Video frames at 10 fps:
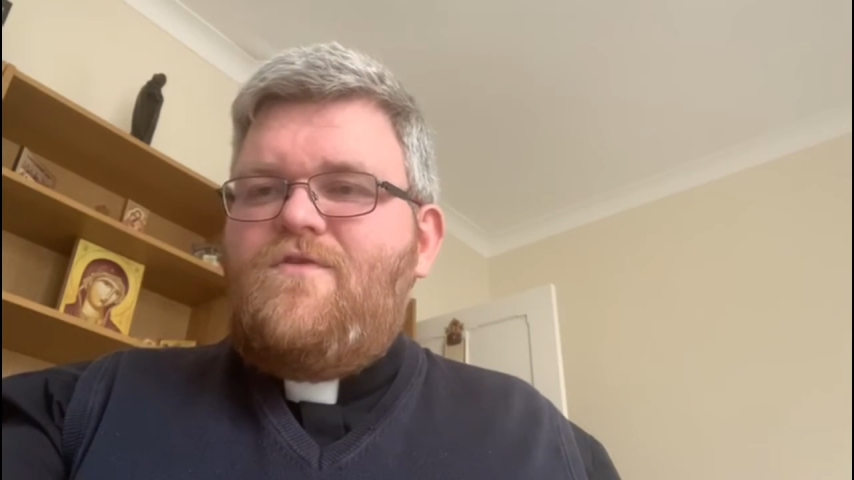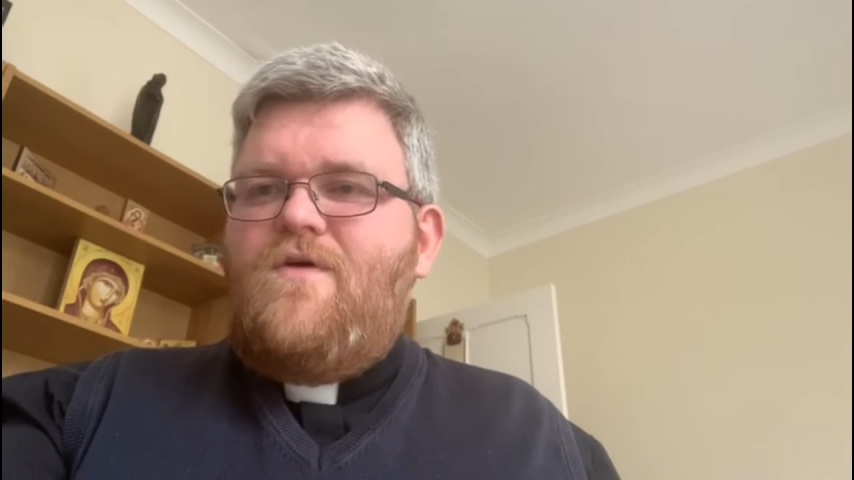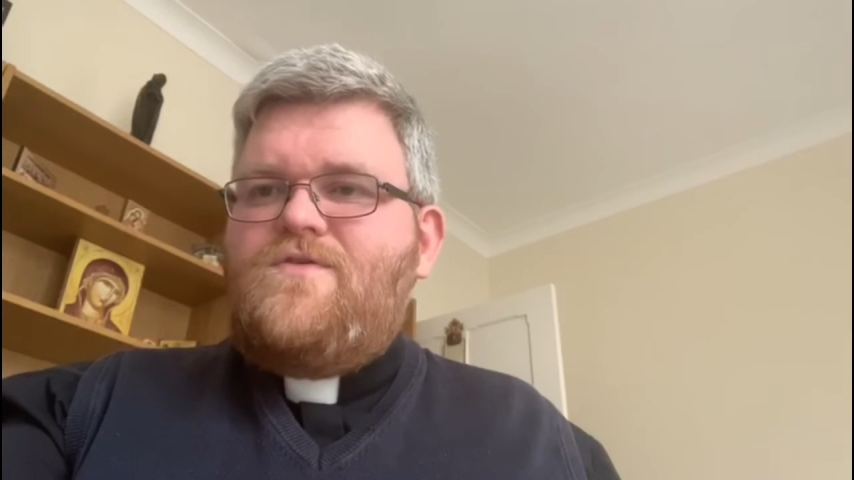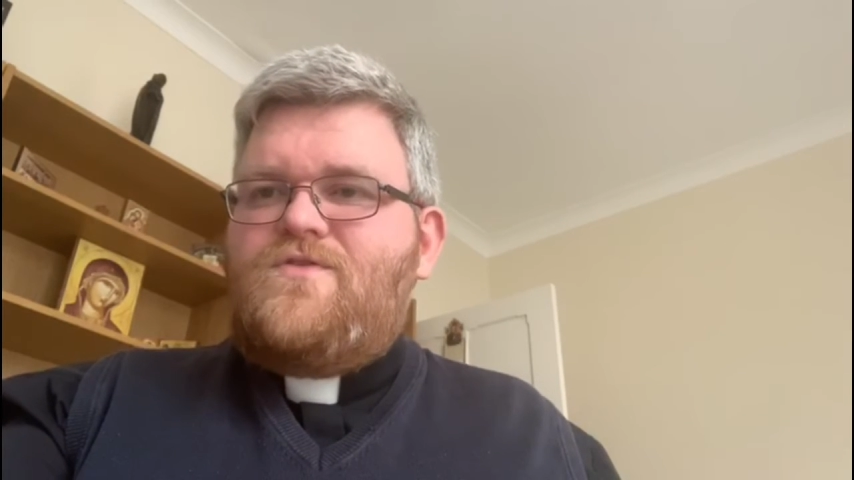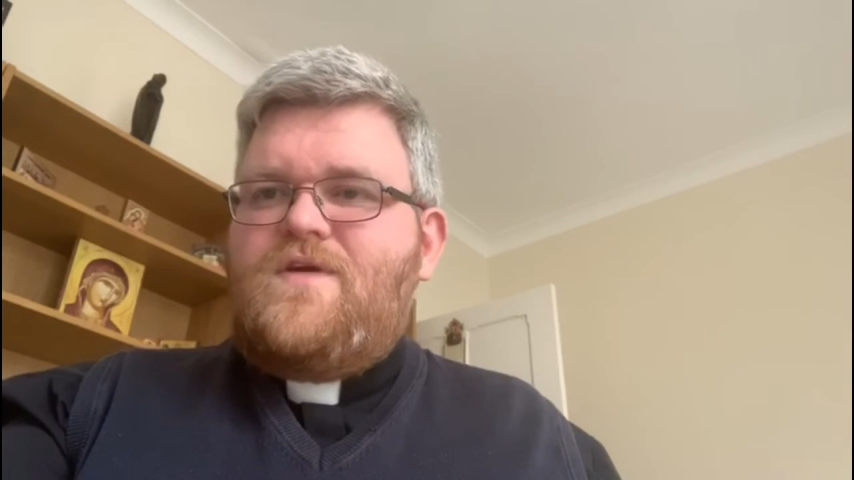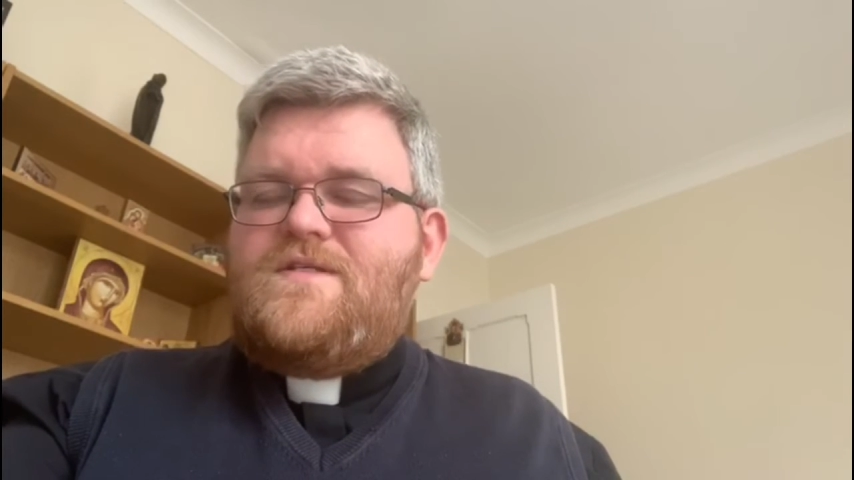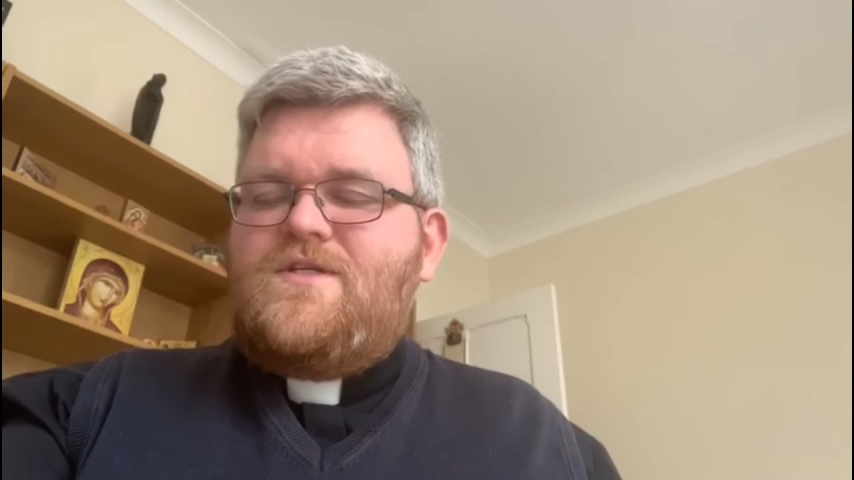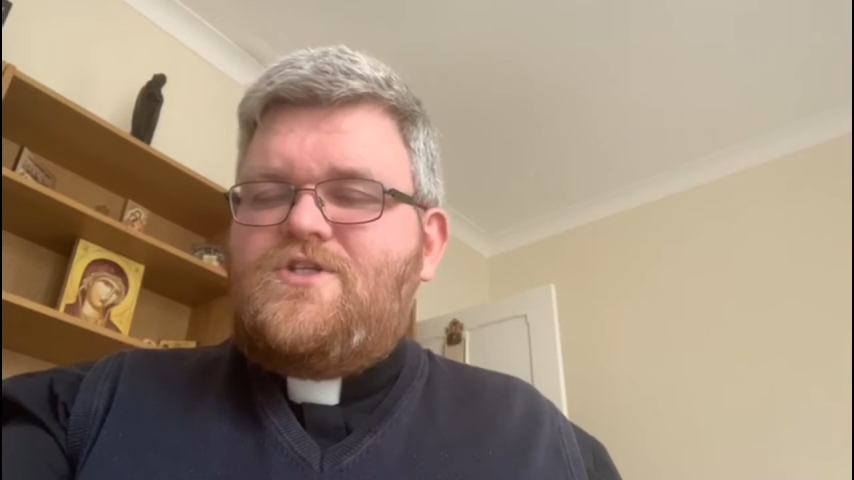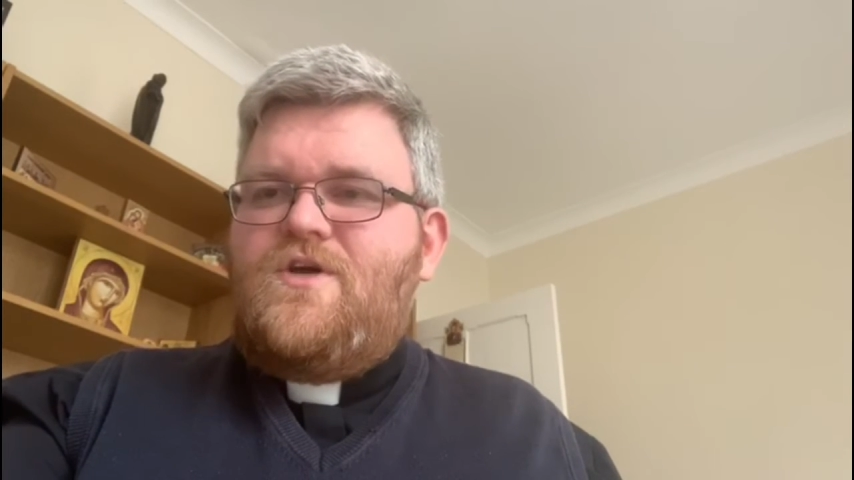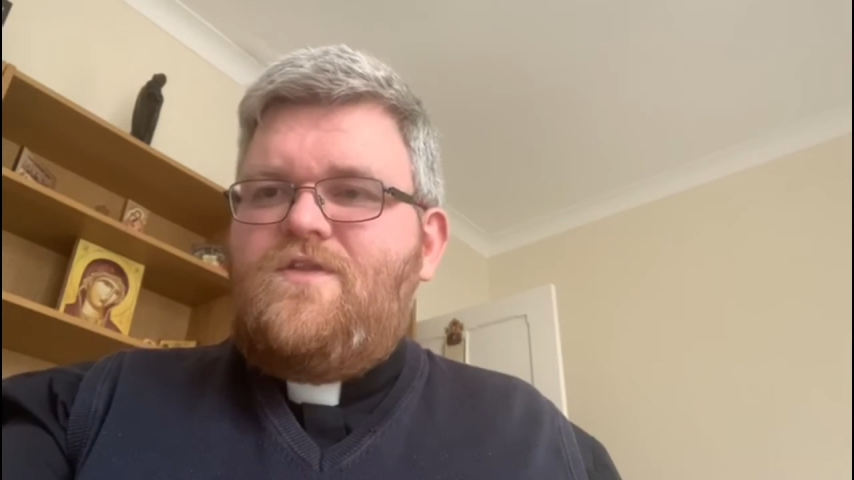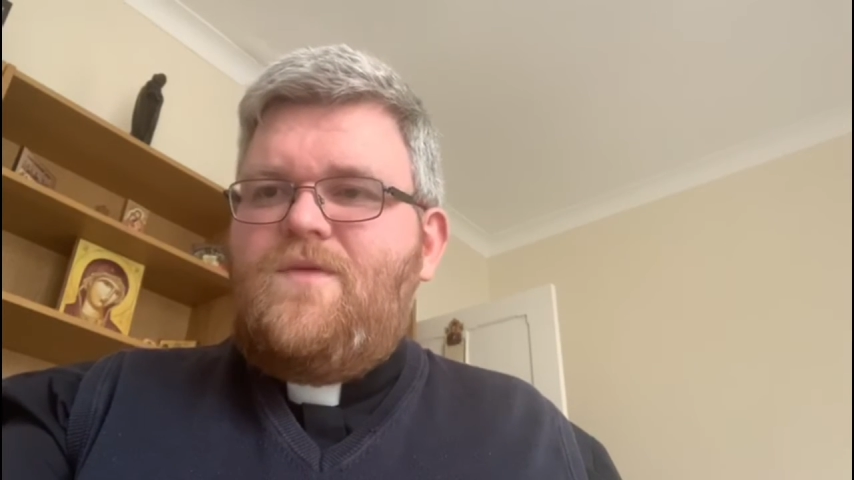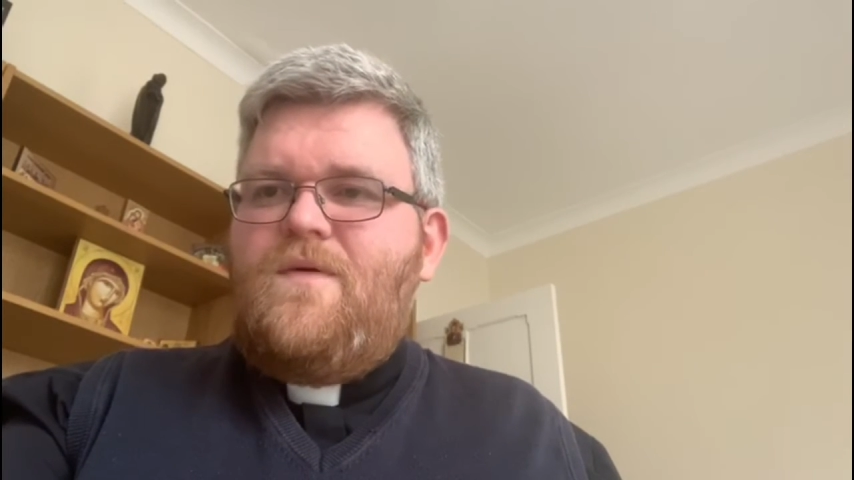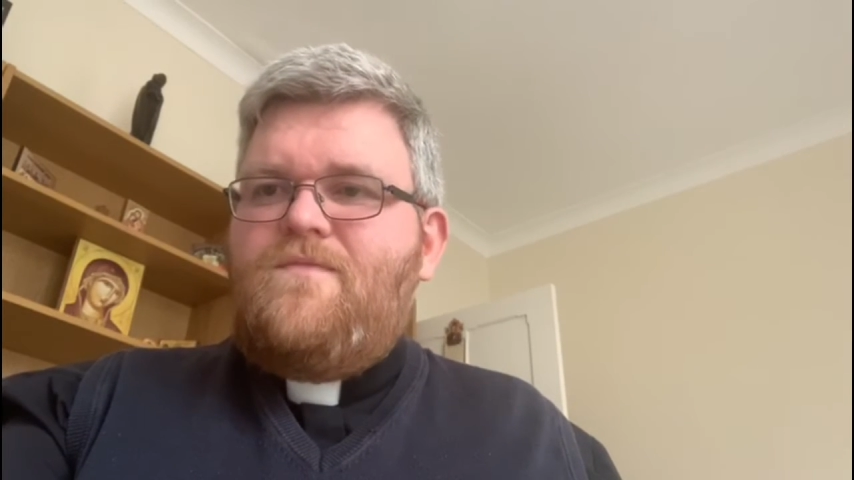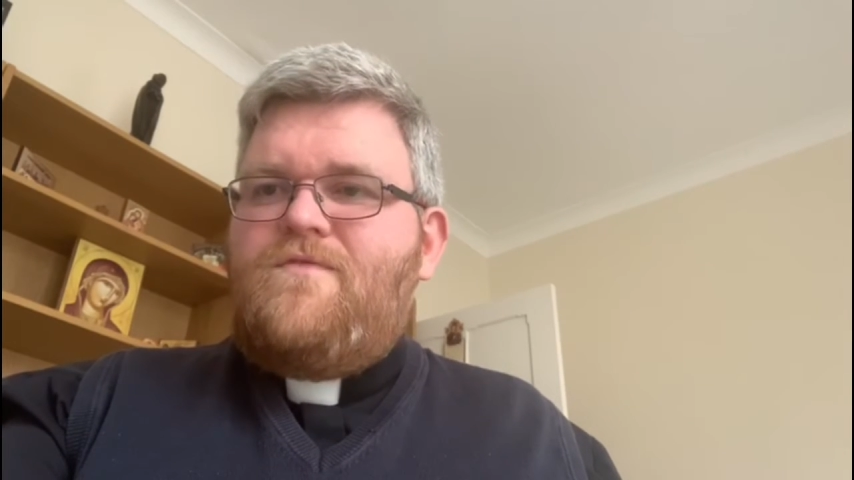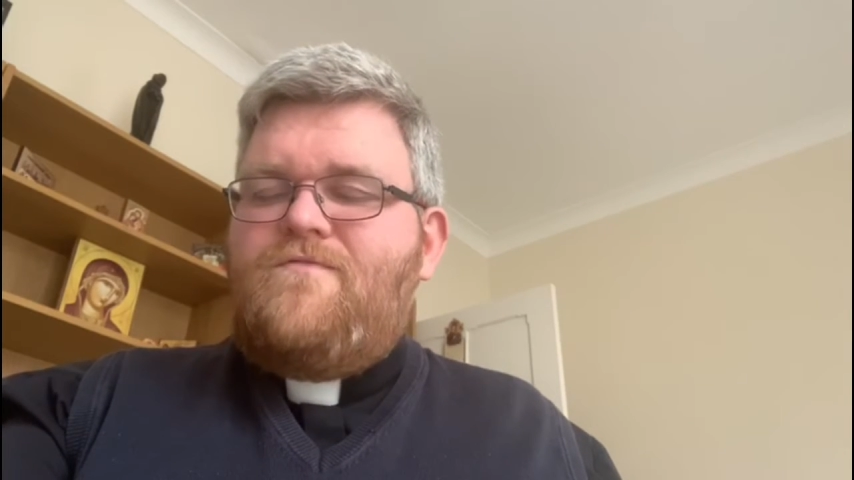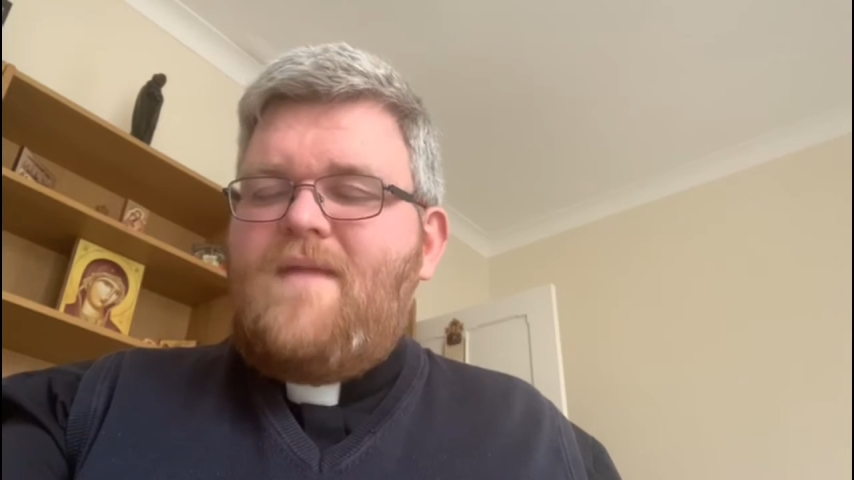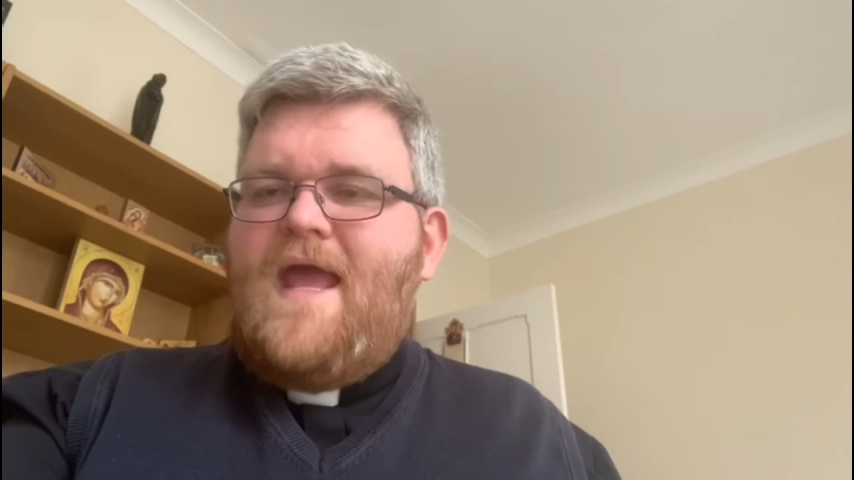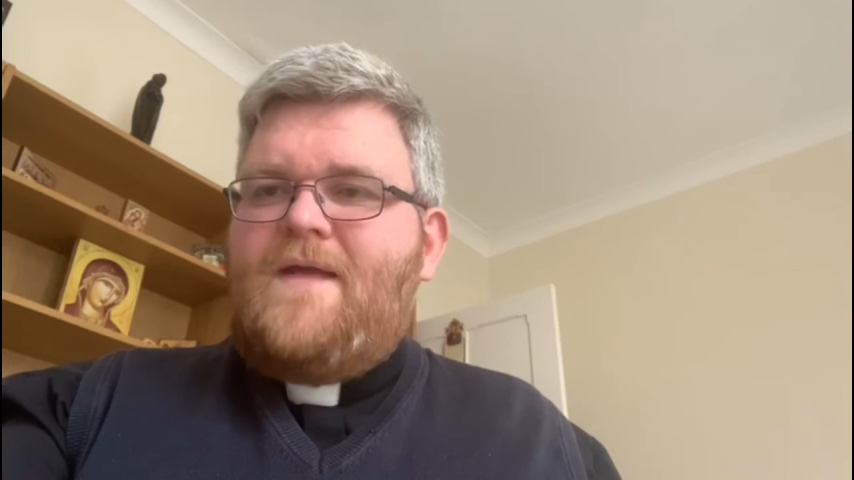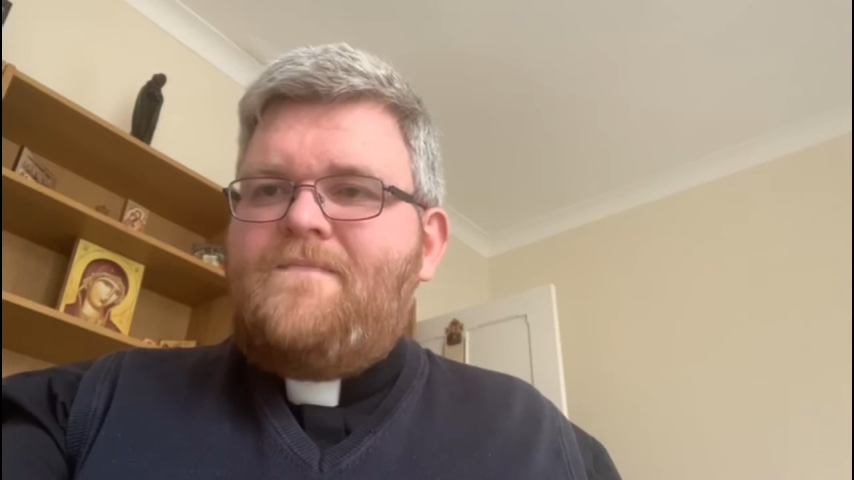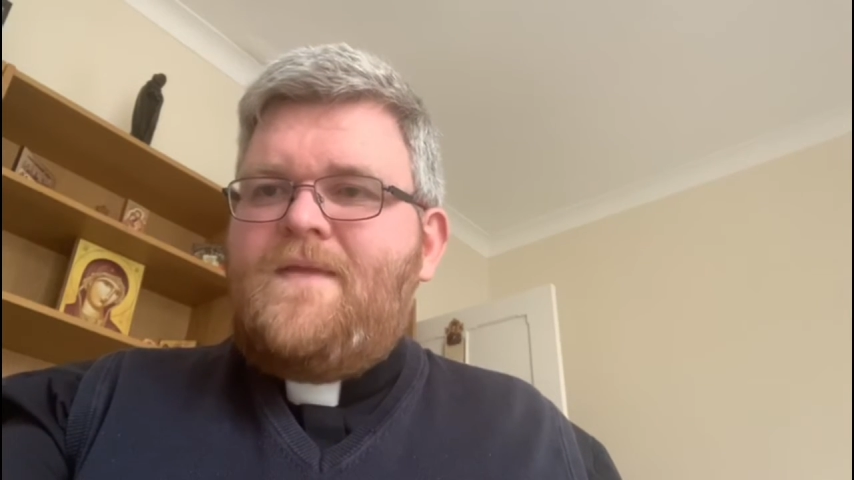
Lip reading: rosaries during the month of May.